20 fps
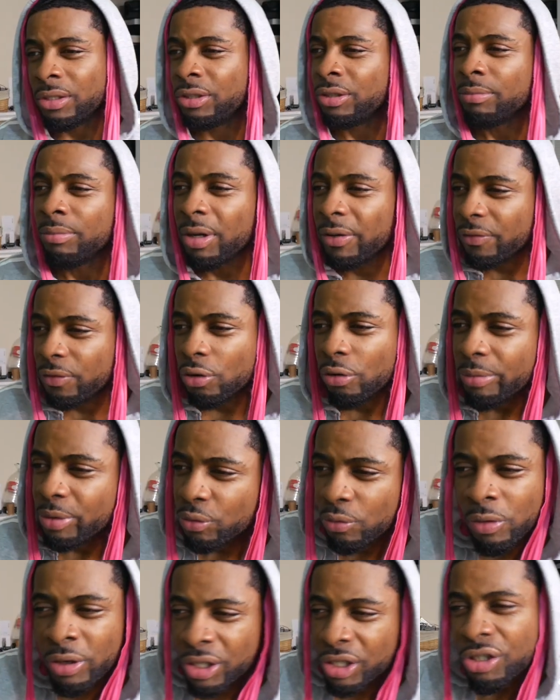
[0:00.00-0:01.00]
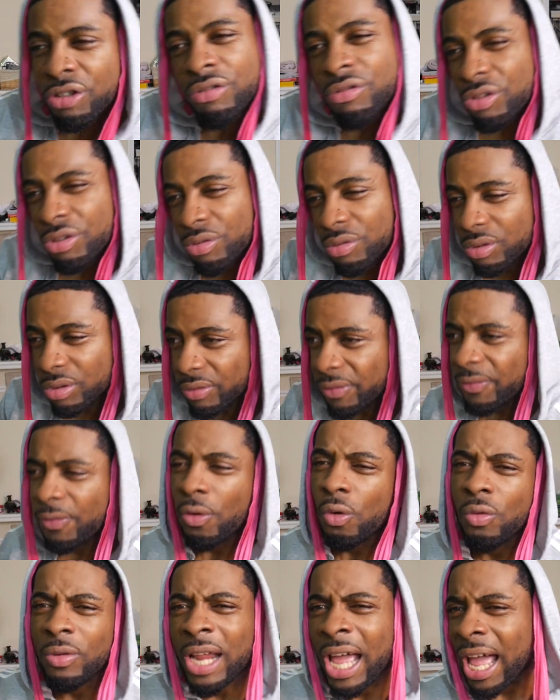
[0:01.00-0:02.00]
Your mother don't be wanting you to use the
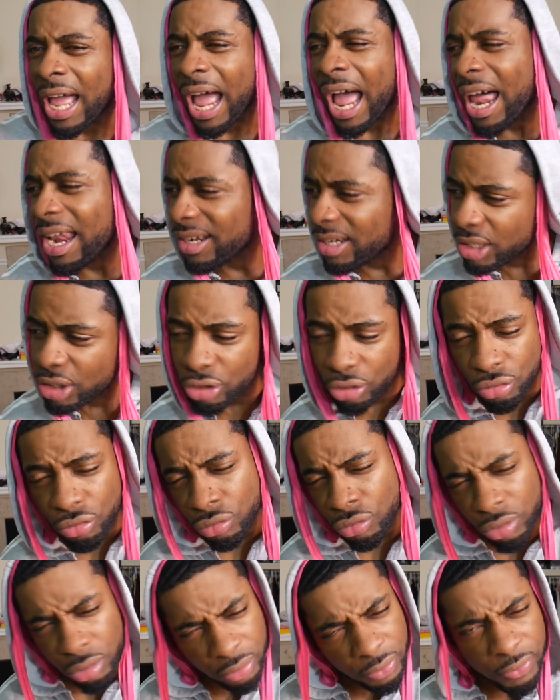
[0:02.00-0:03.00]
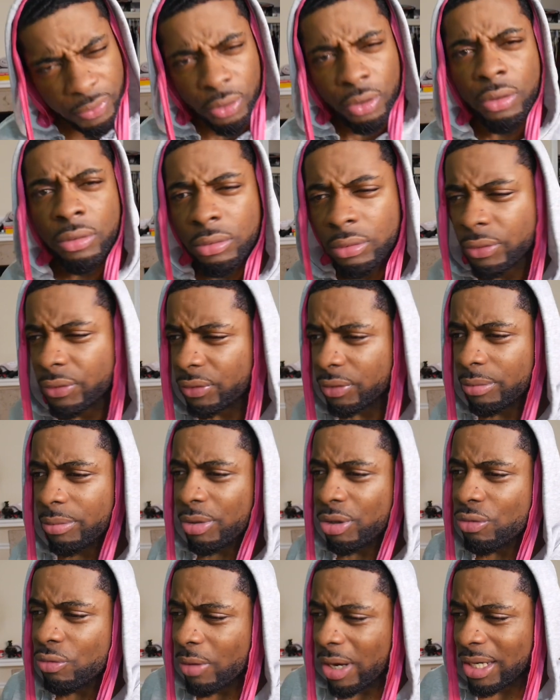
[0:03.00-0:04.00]
phone. I let you use the phone, you feel
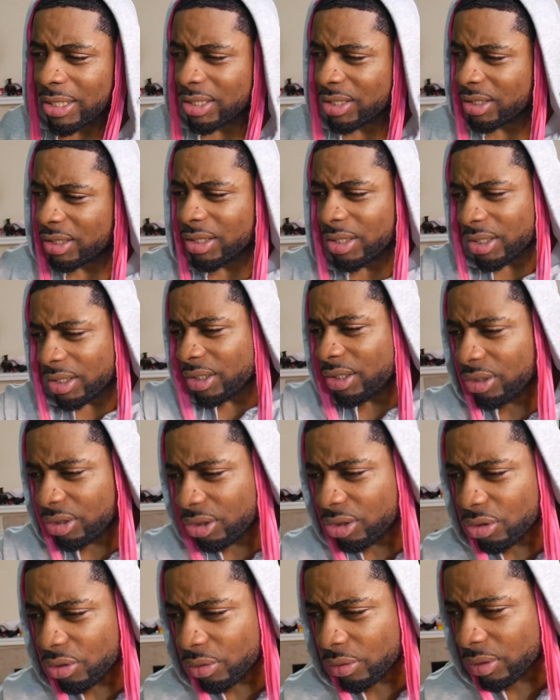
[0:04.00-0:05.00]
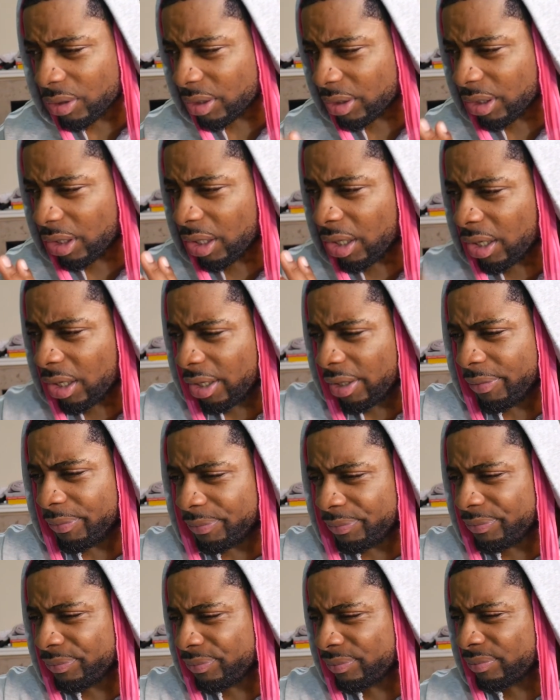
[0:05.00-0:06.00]
me? You watch your little
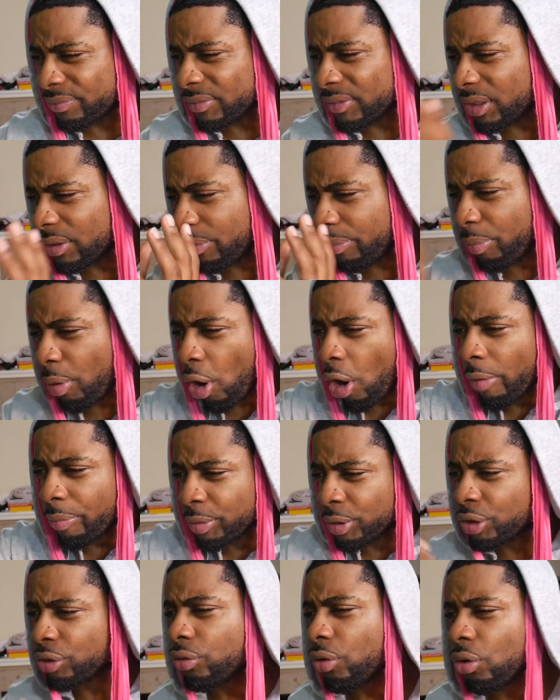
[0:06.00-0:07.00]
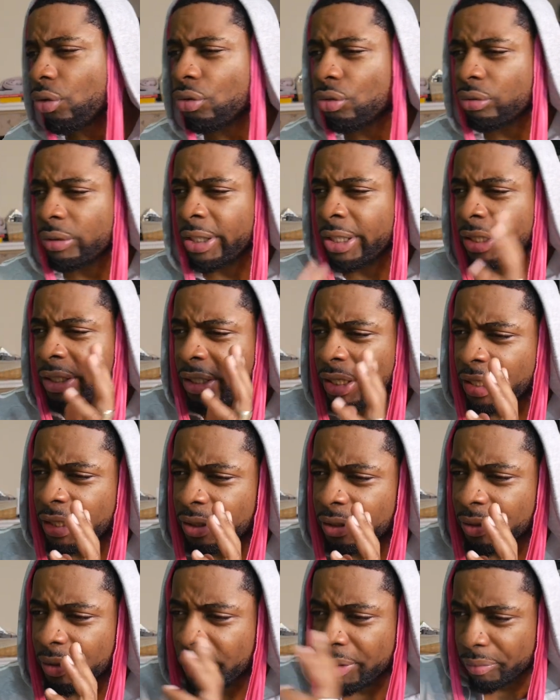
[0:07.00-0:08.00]
Paw Patrol and
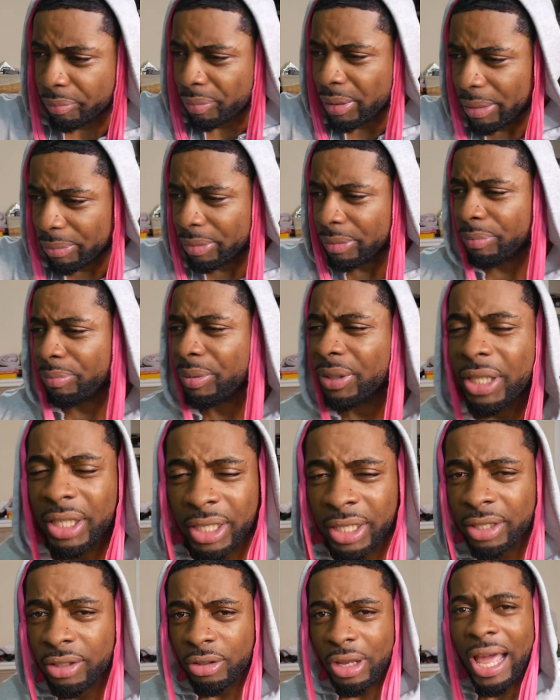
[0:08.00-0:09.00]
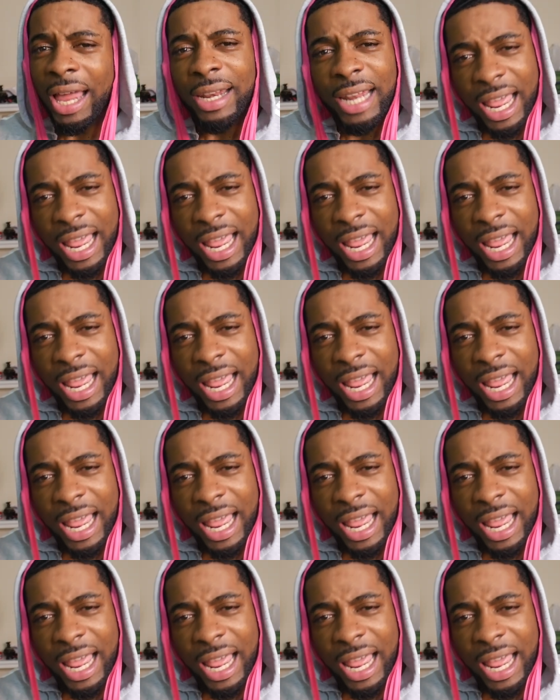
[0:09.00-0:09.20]
Peppa Pig, and I